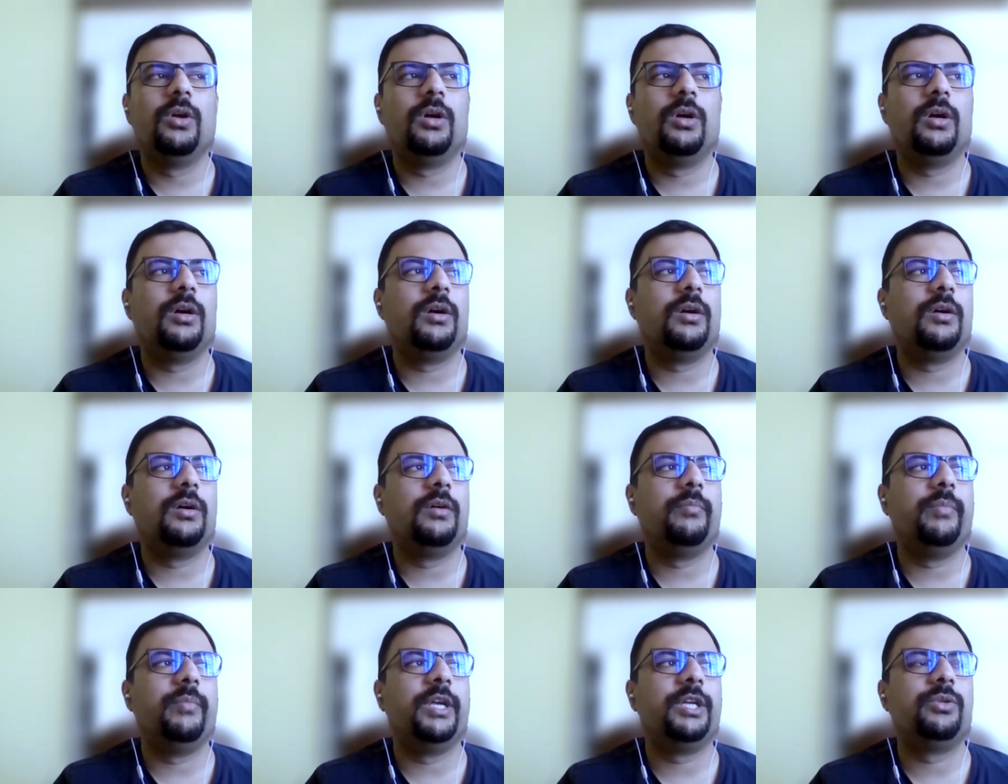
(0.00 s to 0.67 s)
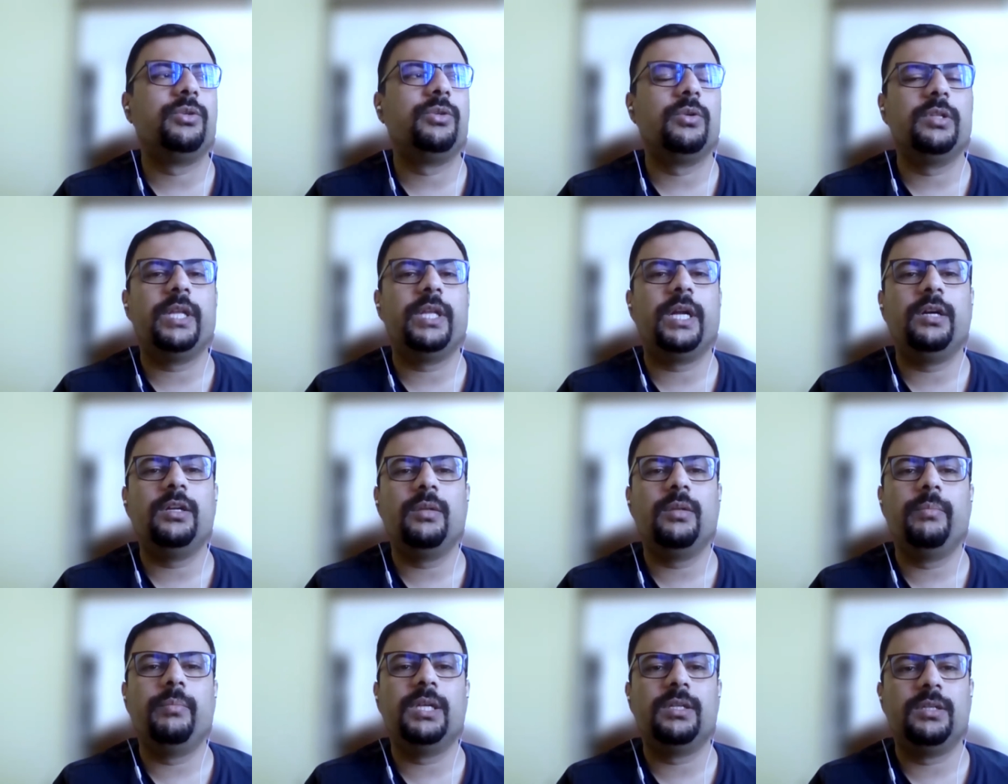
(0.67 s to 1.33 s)
uh, make sure that
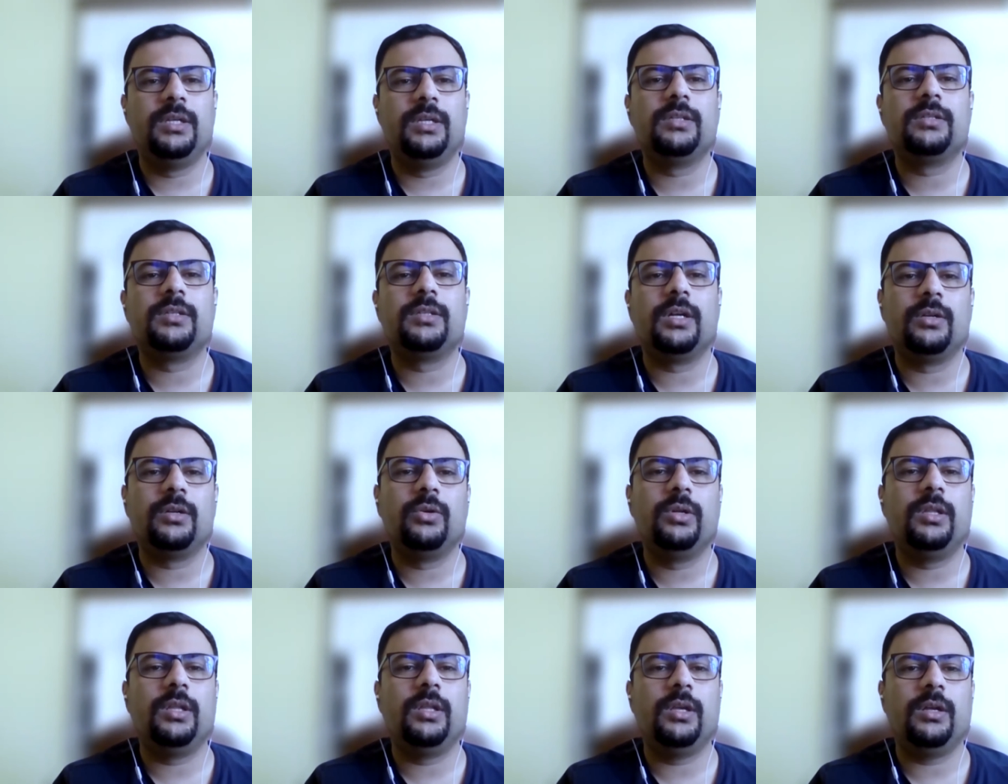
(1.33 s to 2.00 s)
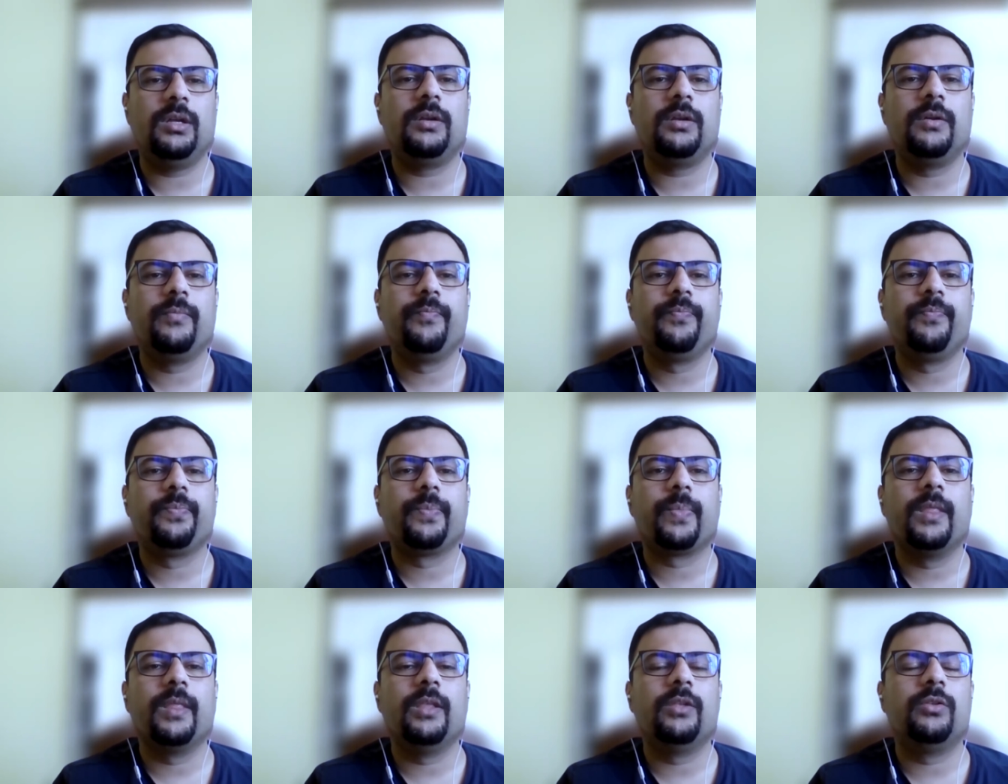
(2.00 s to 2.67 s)
the basics are there.
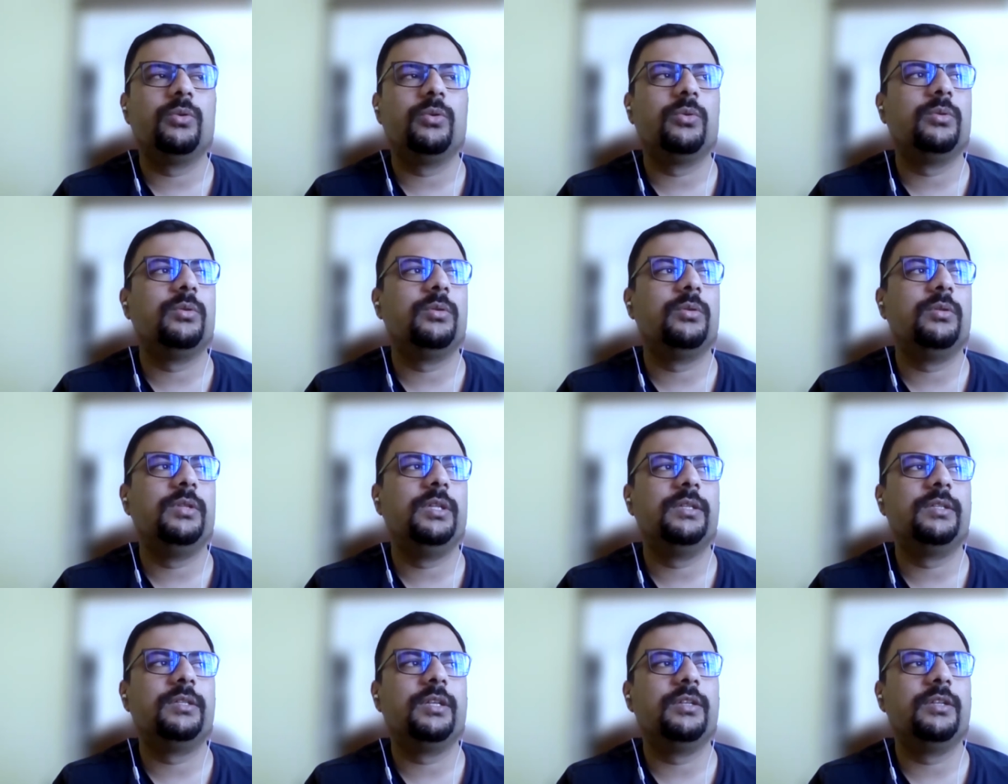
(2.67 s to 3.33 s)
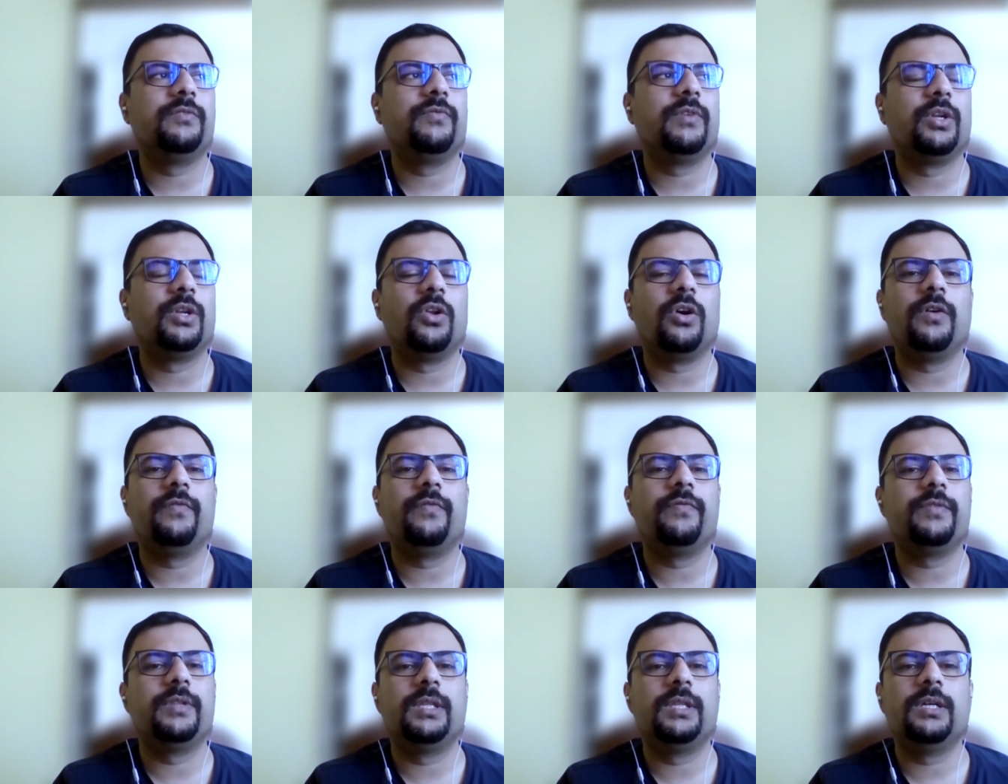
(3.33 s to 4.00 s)
So this is one
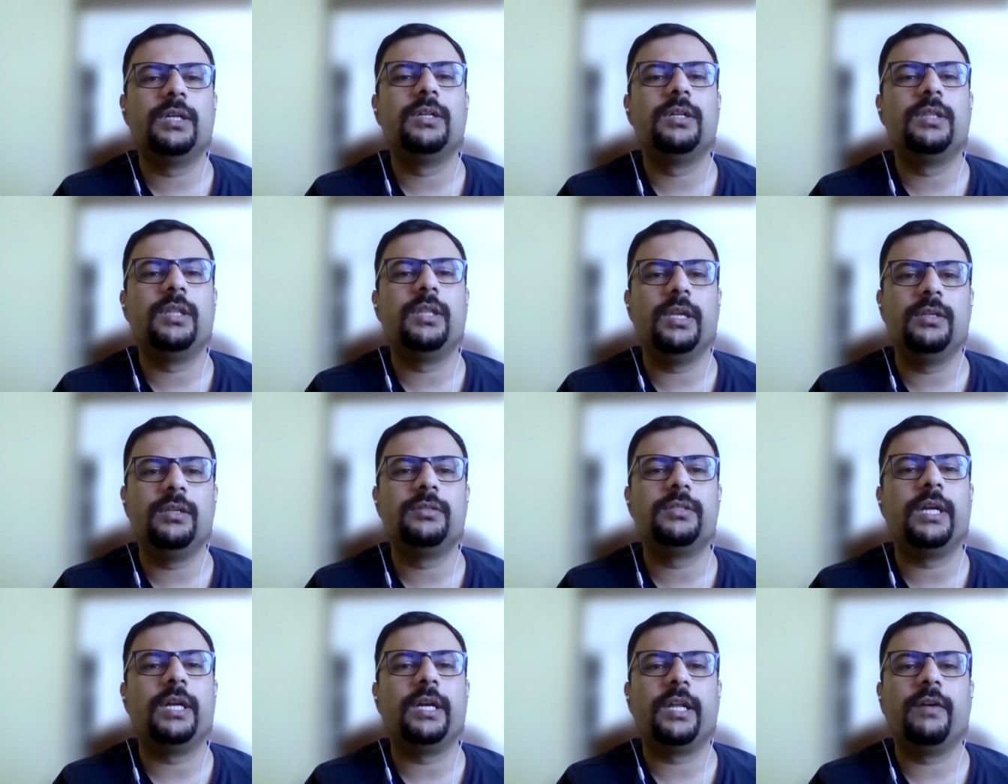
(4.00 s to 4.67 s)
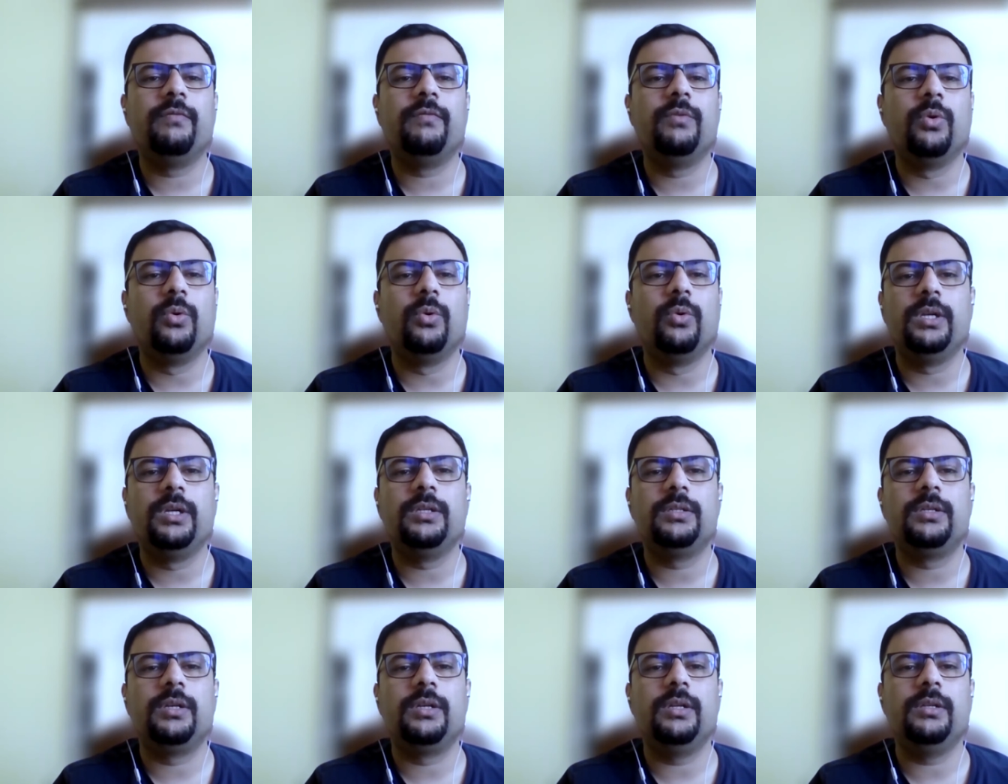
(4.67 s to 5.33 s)
of the things that I've
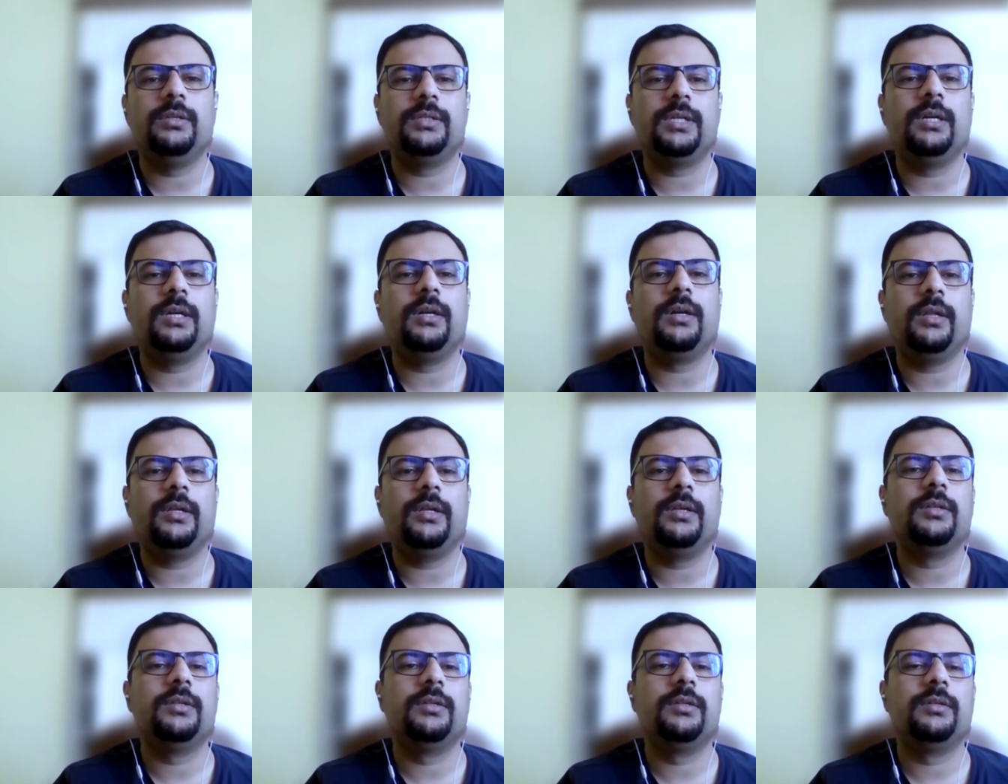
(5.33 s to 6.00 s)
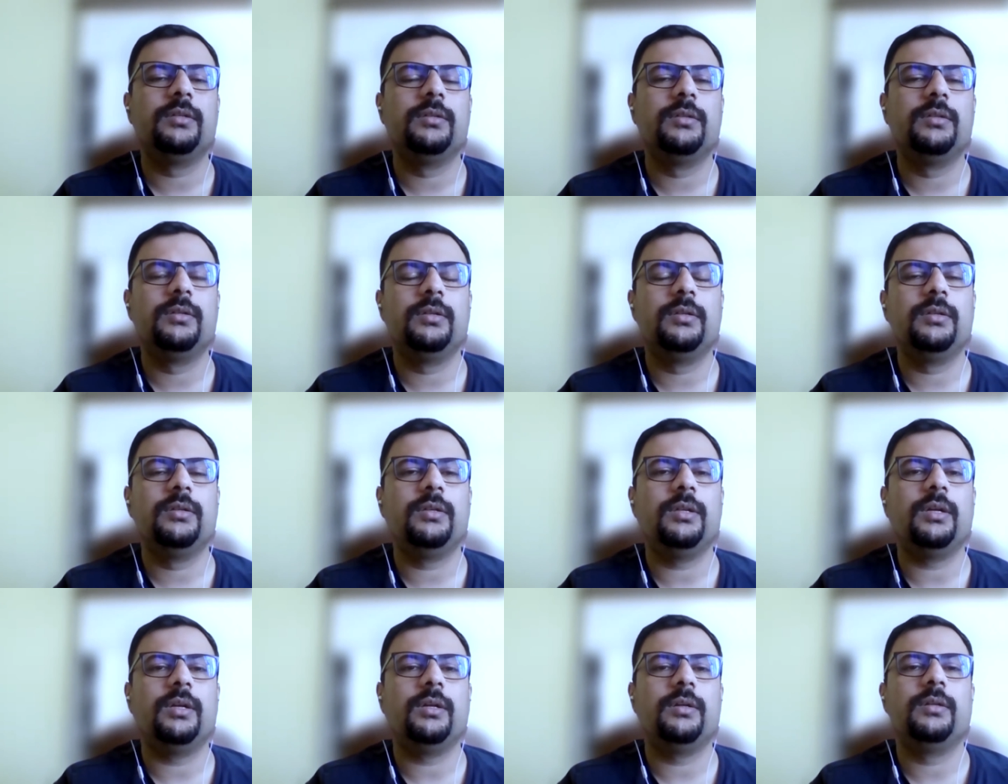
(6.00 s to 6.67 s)
noticed recently,
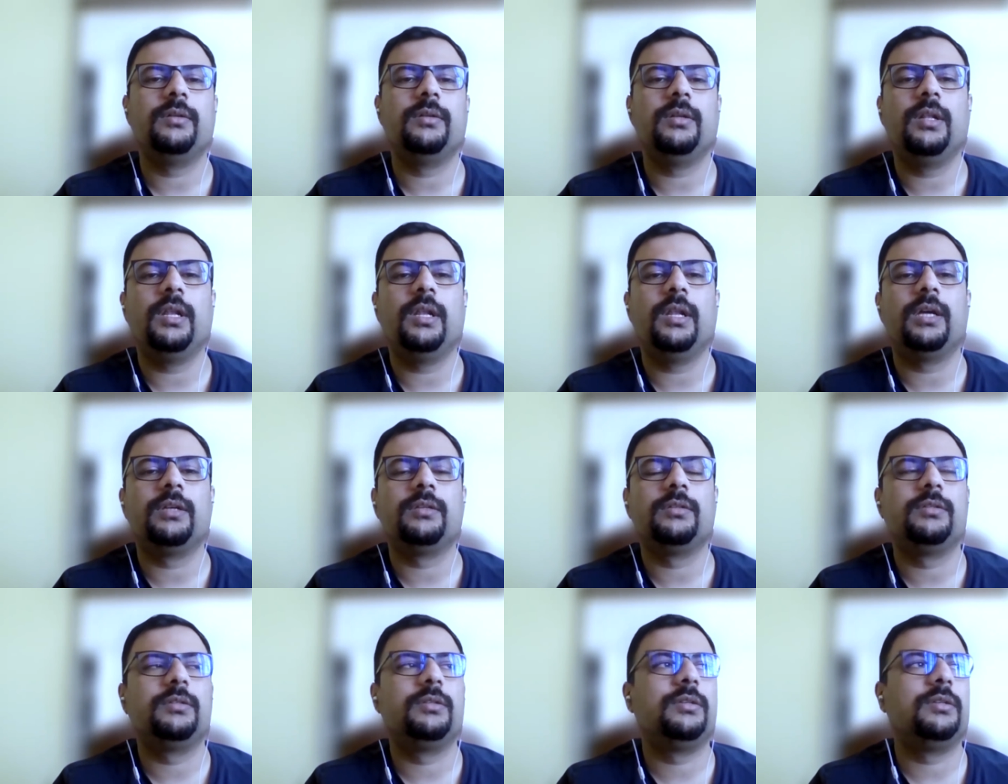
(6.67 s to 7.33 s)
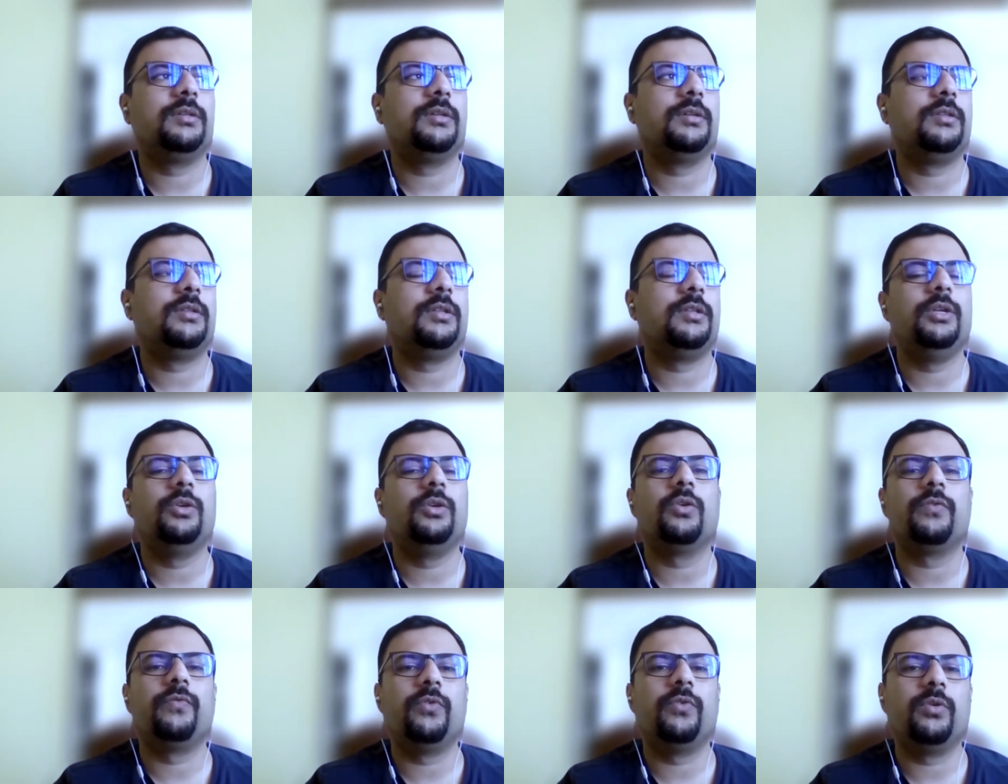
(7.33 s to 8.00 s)
yeah, last uh,
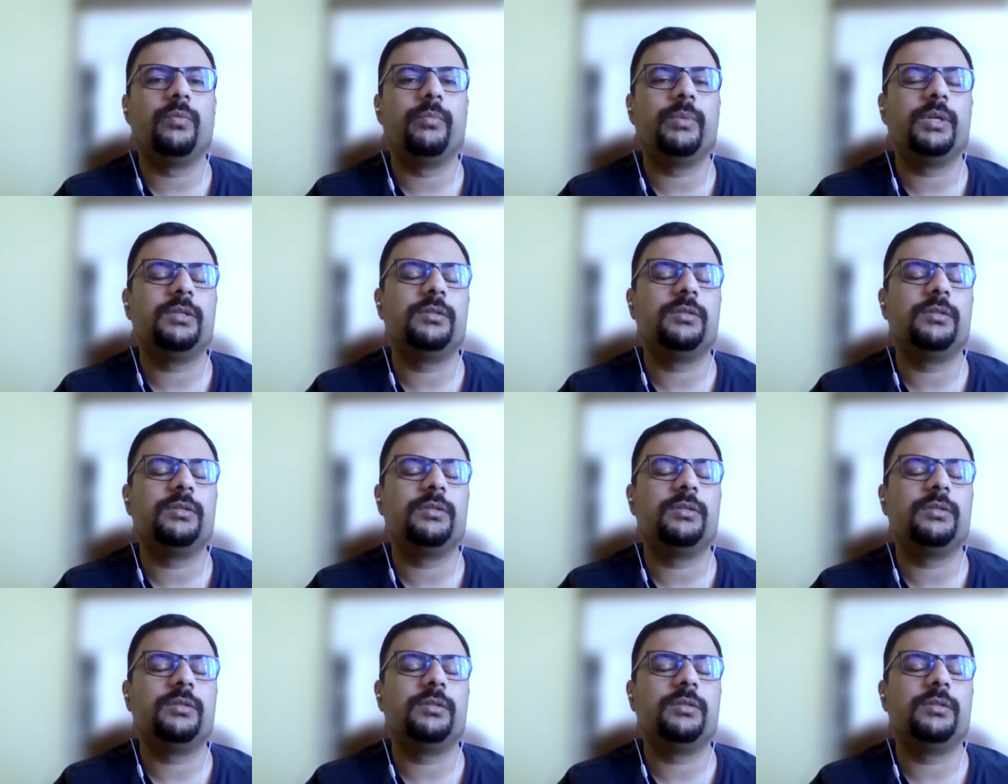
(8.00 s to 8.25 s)
three or four.